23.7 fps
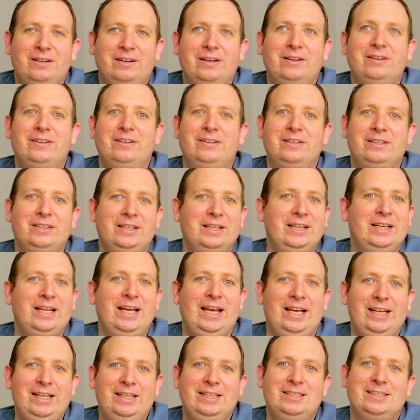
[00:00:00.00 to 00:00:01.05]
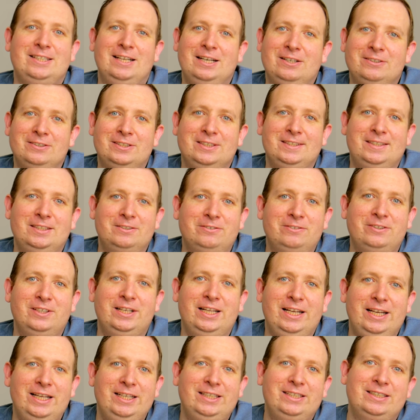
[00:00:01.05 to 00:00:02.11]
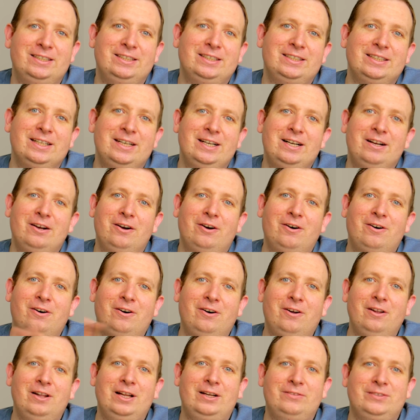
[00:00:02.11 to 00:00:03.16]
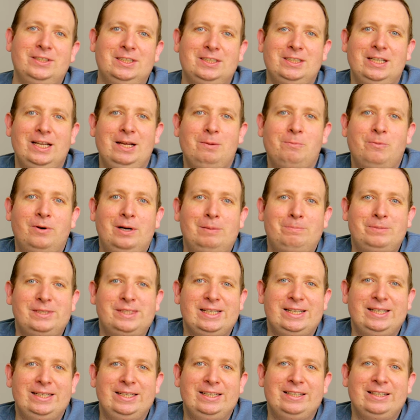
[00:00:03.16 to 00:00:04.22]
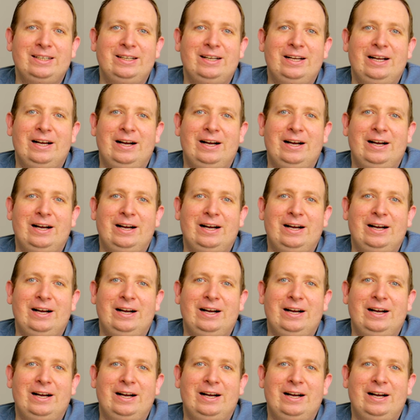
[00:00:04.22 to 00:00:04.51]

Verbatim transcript: 180,000 different agents all have the same website.